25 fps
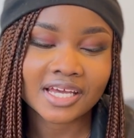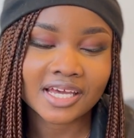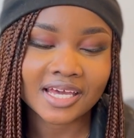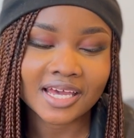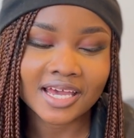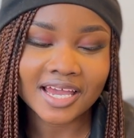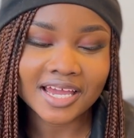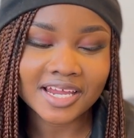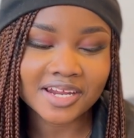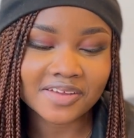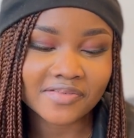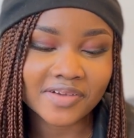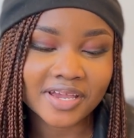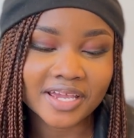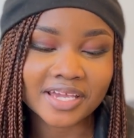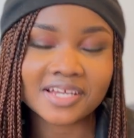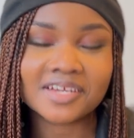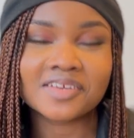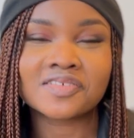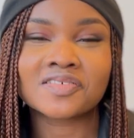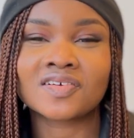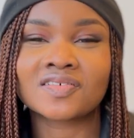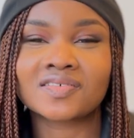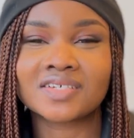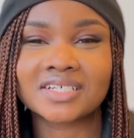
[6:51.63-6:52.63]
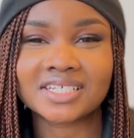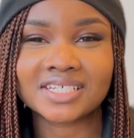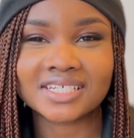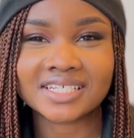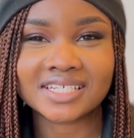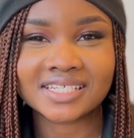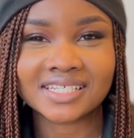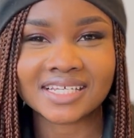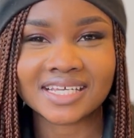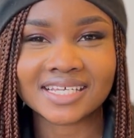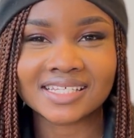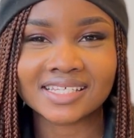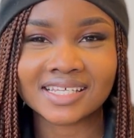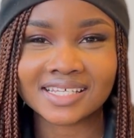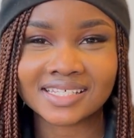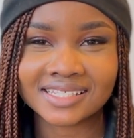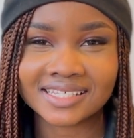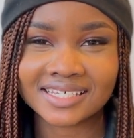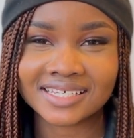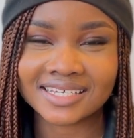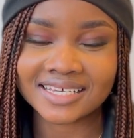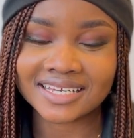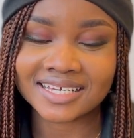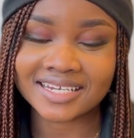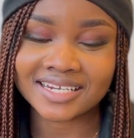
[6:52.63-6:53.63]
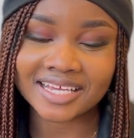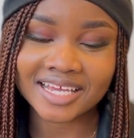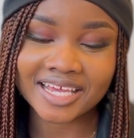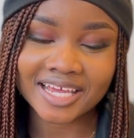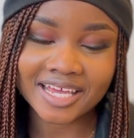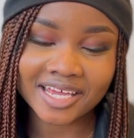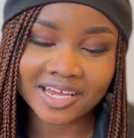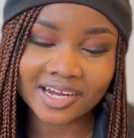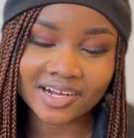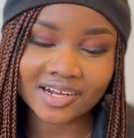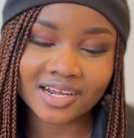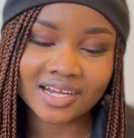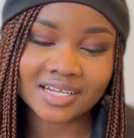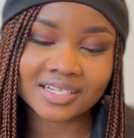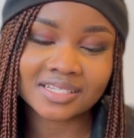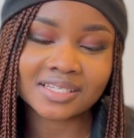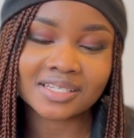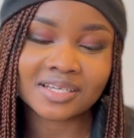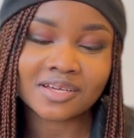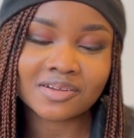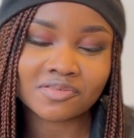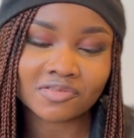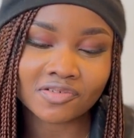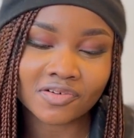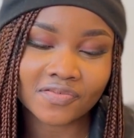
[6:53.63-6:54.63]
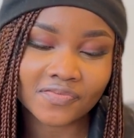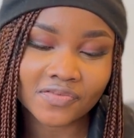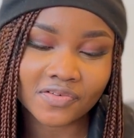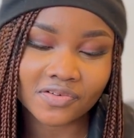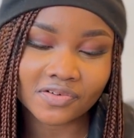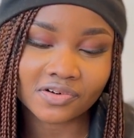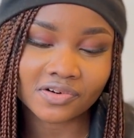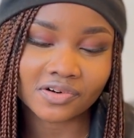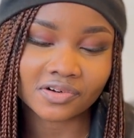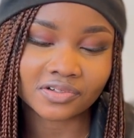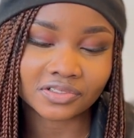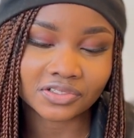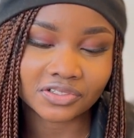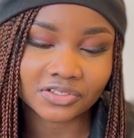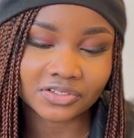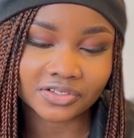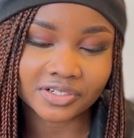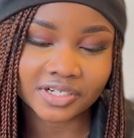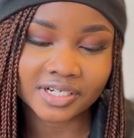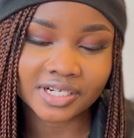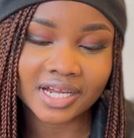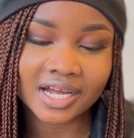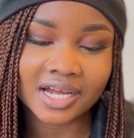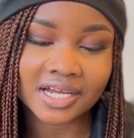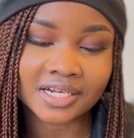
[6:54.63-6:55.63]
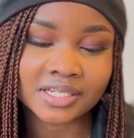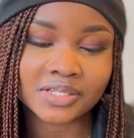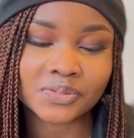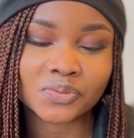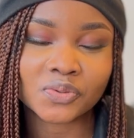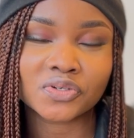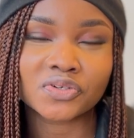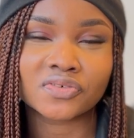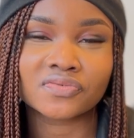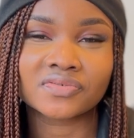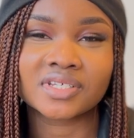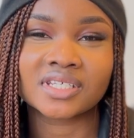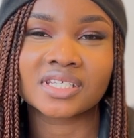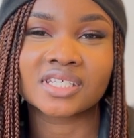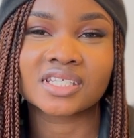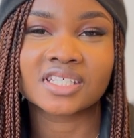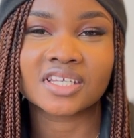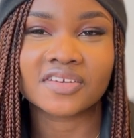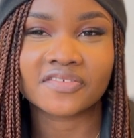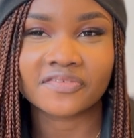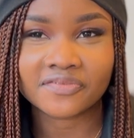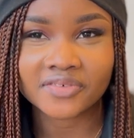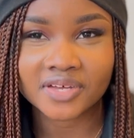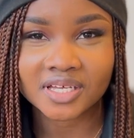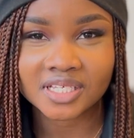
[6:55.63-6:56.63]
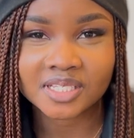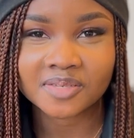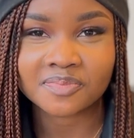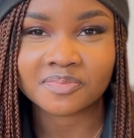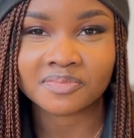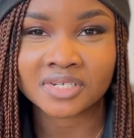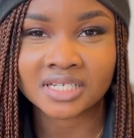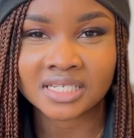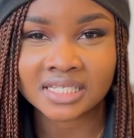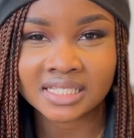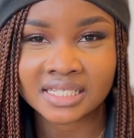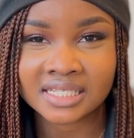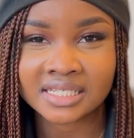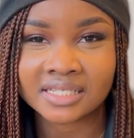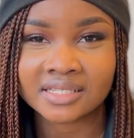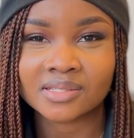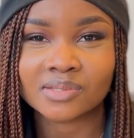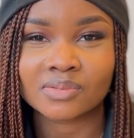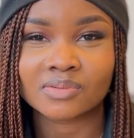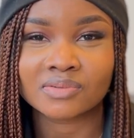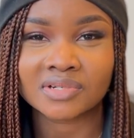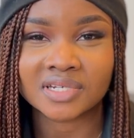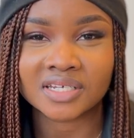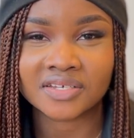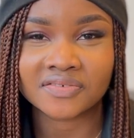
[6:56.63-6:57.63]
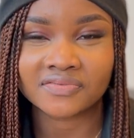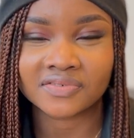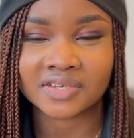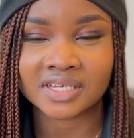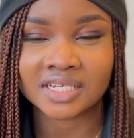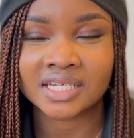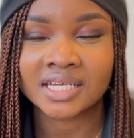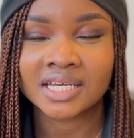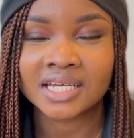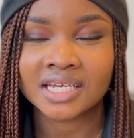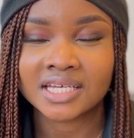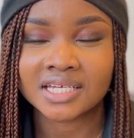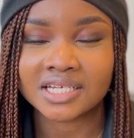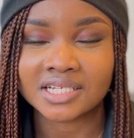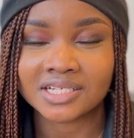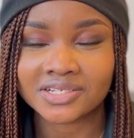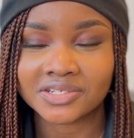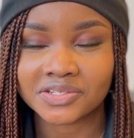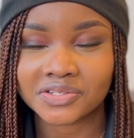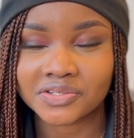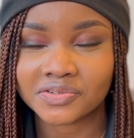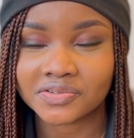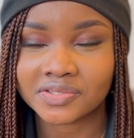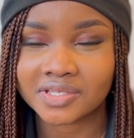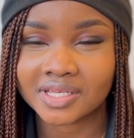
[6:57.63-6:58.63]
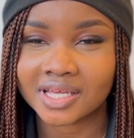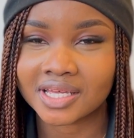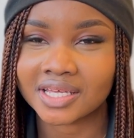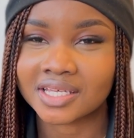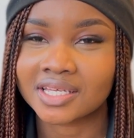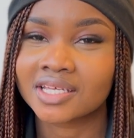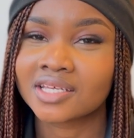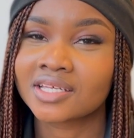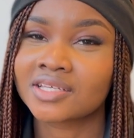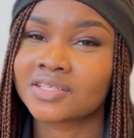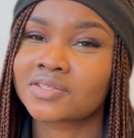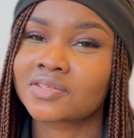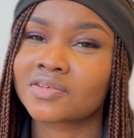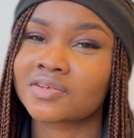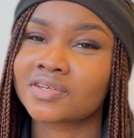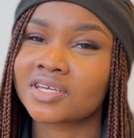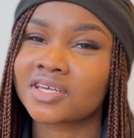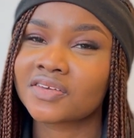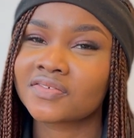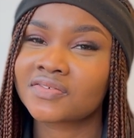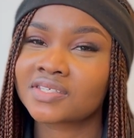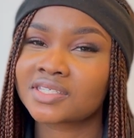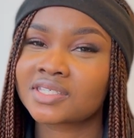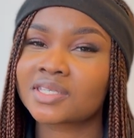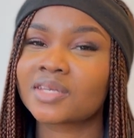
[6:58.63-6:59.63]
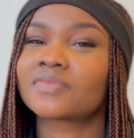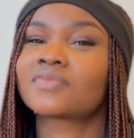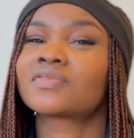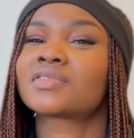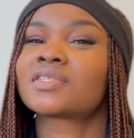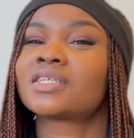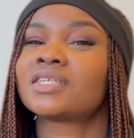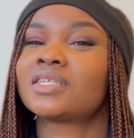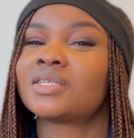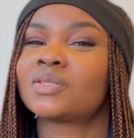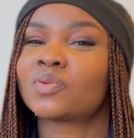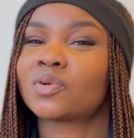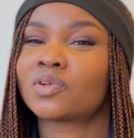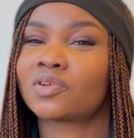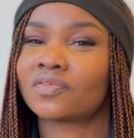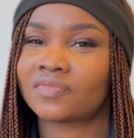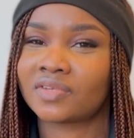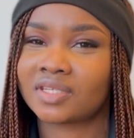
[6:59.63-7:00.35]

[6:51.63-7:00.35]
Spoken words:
Anyway, Norwich is a city in England's Norfolk country and is one of the safest places to live in the UK. So if safety is one of the